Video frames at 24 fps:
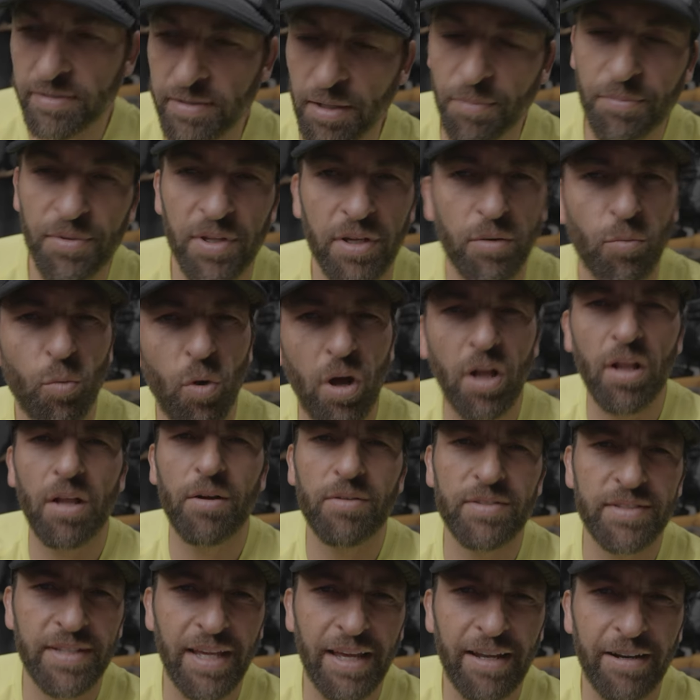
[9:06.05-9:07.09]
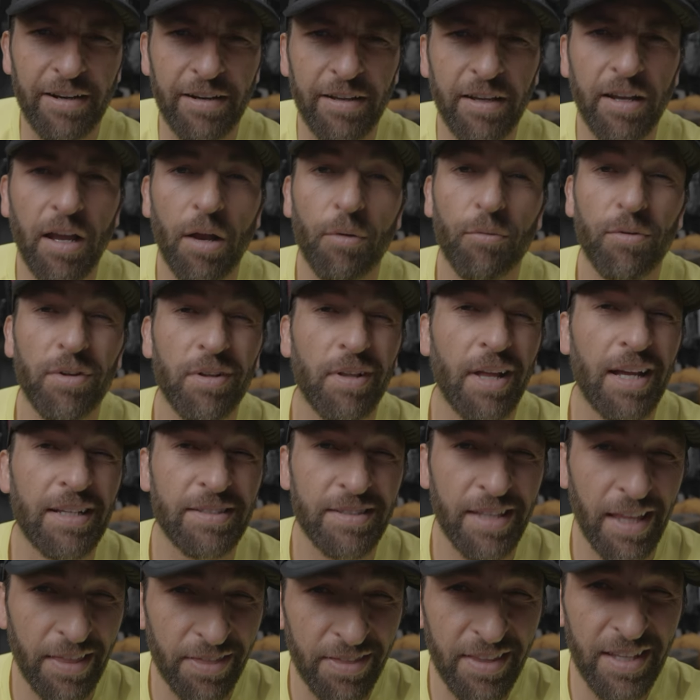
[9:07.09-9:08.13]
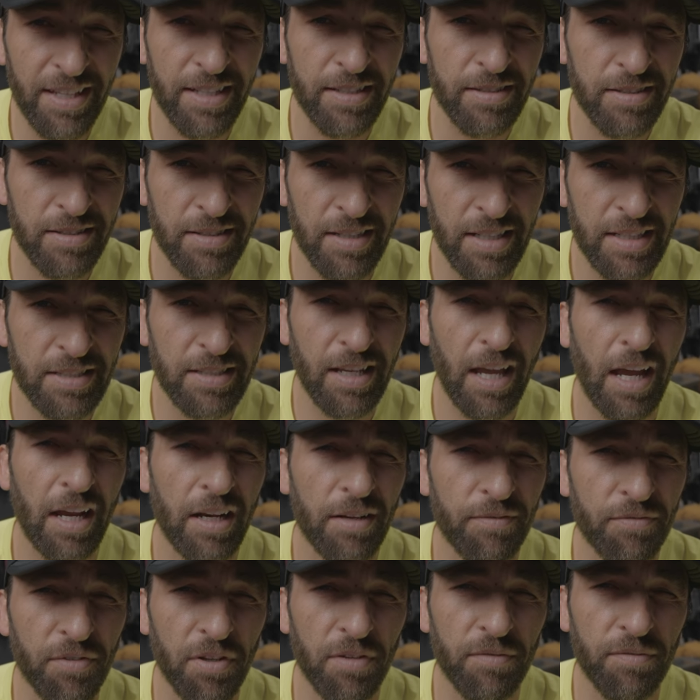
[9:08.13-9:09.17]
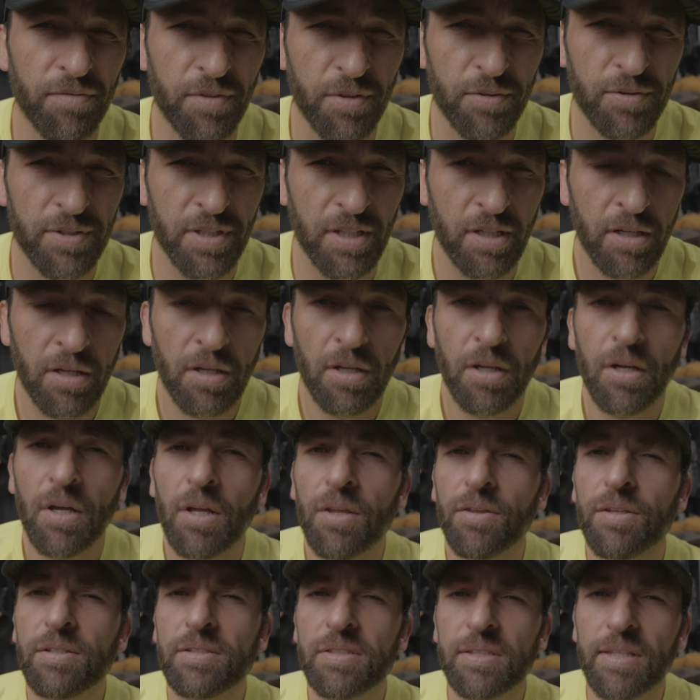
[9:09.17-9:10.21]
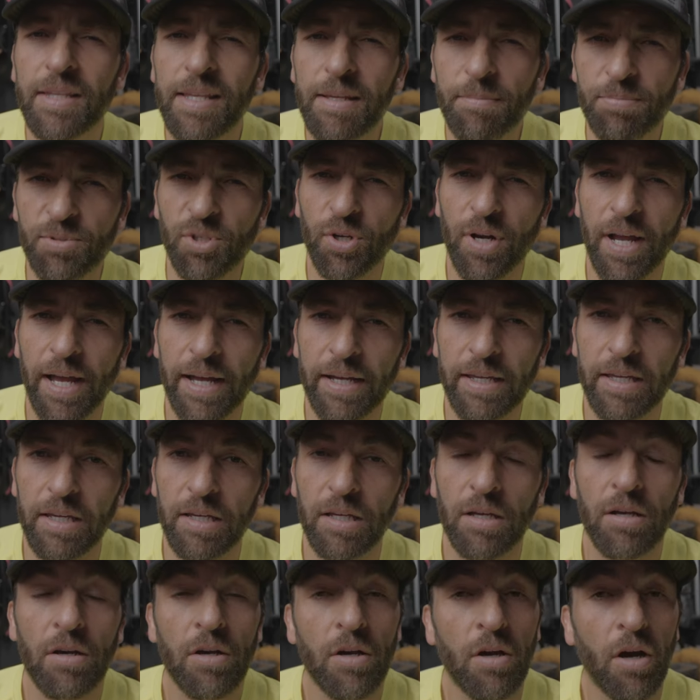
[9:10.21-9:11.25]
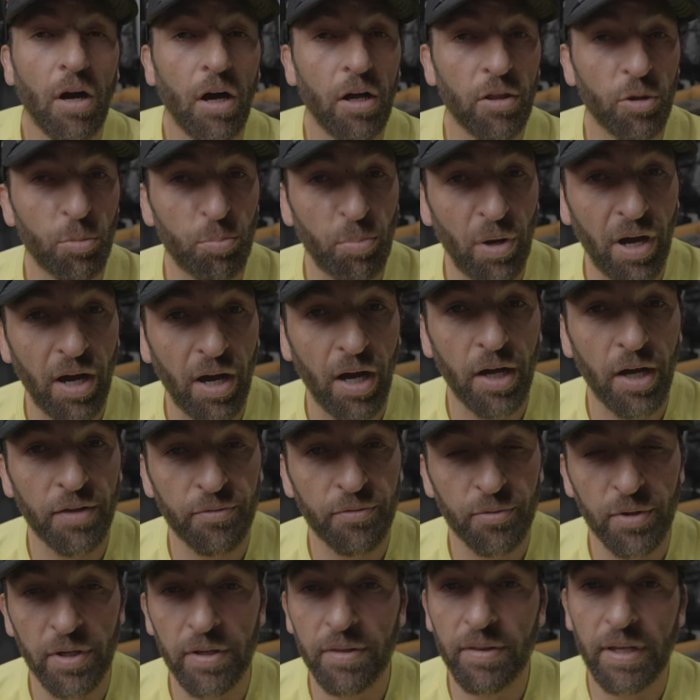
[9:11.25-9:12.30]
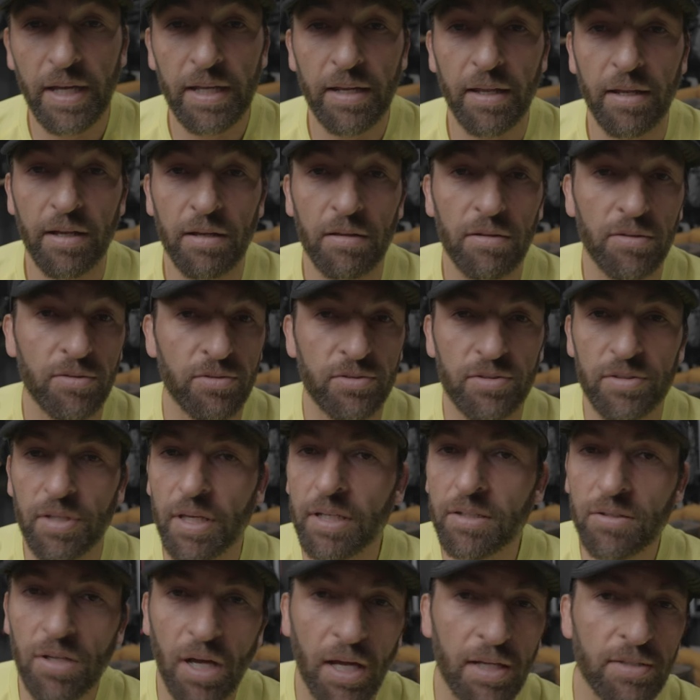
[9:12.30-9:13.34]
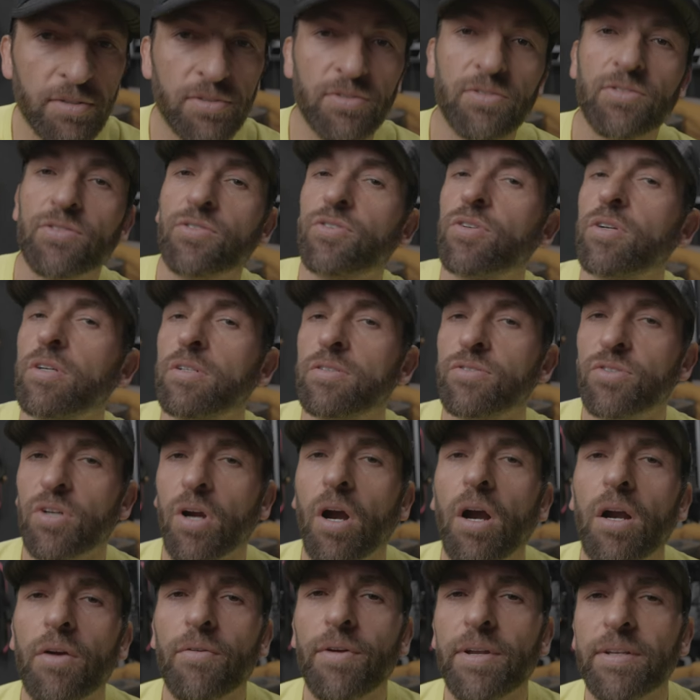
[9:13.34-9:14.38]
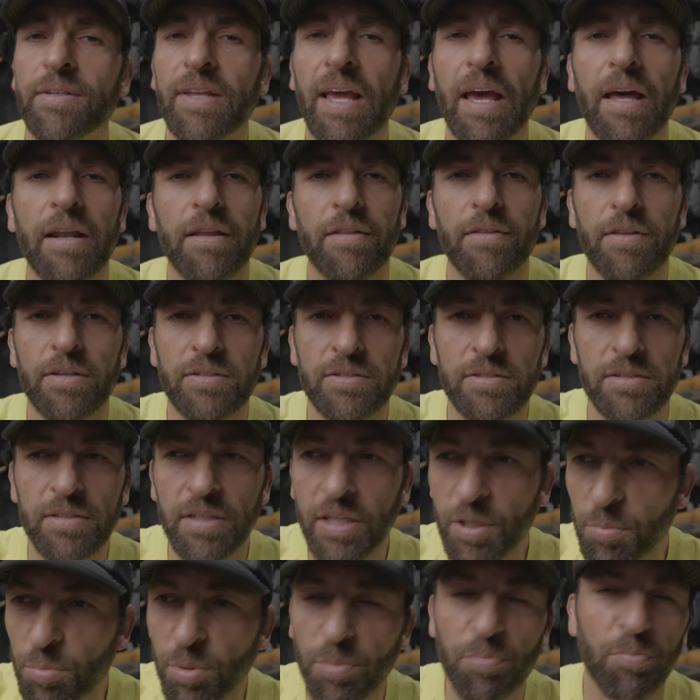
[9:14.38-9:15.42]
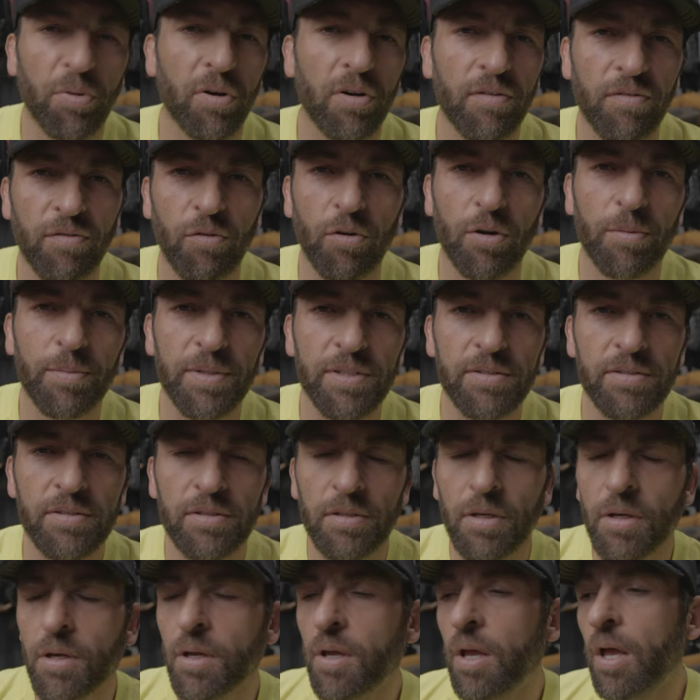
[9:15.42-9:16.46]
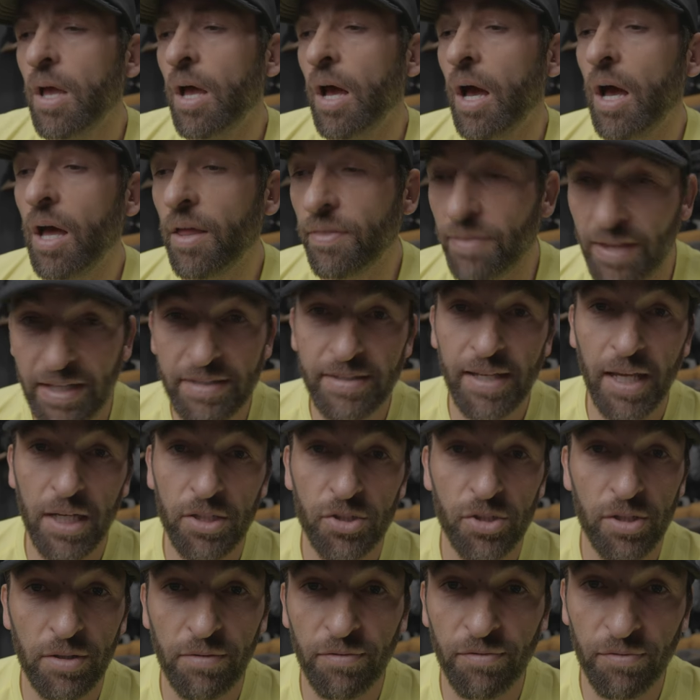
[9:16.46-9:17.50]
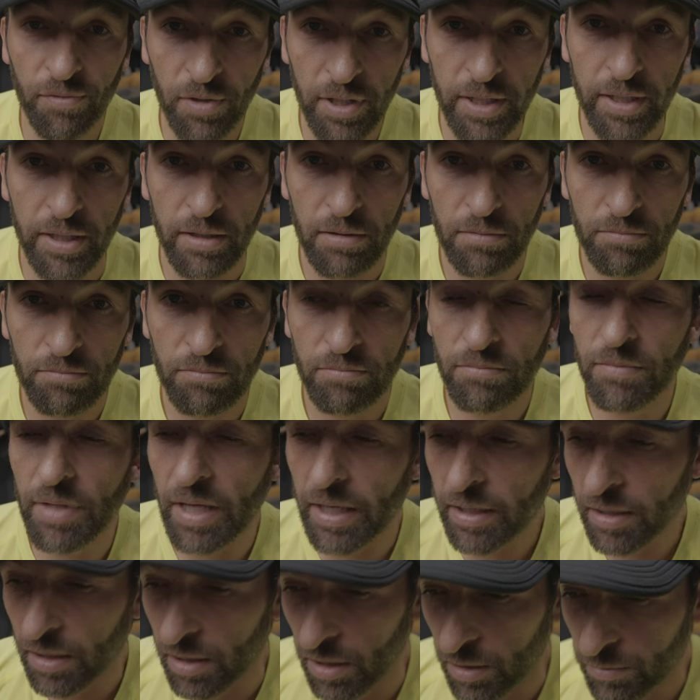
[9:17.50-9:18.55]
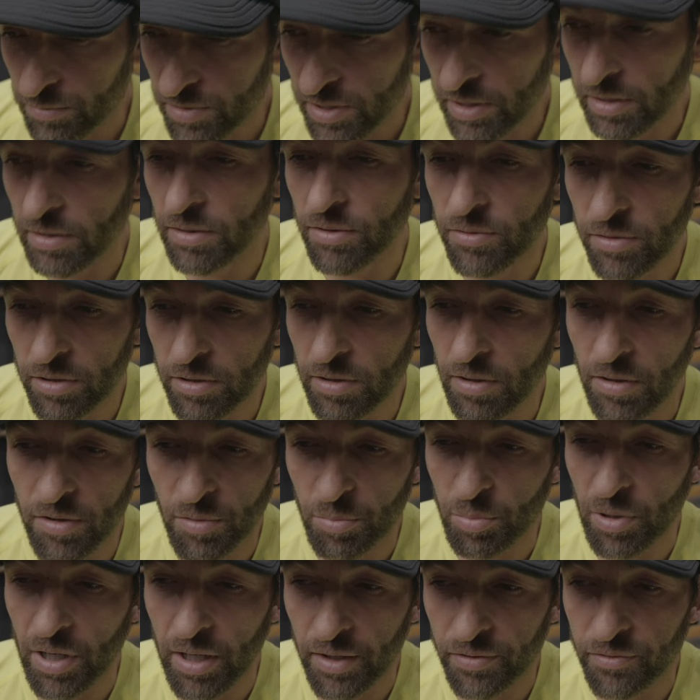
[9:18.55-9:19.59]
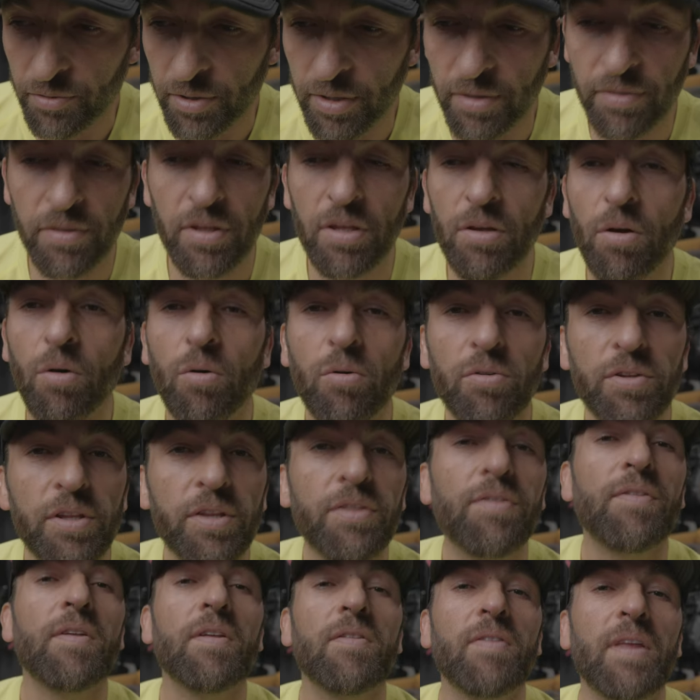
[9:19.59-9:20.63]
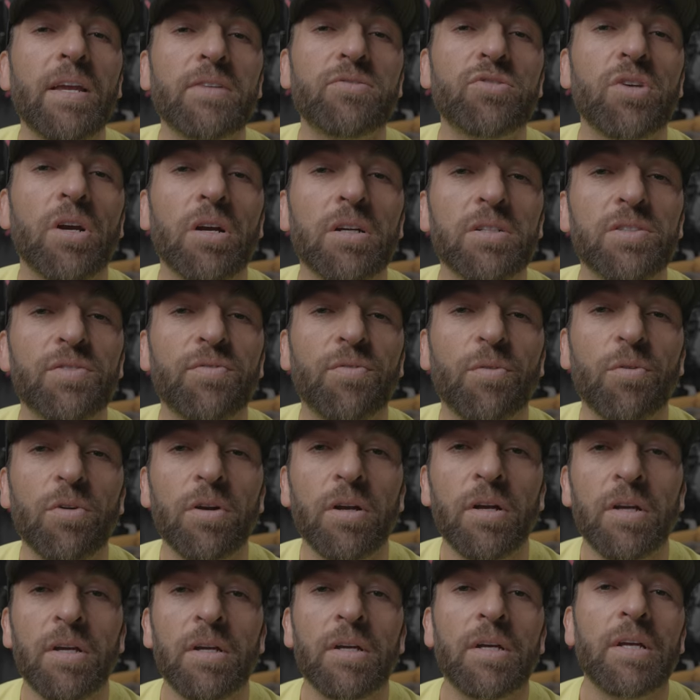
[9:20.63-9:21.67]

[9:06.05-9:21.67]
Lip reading: something. While I was editing, I realized that this is kind of confusing. The sleep tracking on the Pod3, that includes like tosses and turns, your heart rate data, the sleep performance, that's actually free. That comes included on the Pod3. The only thing they charge for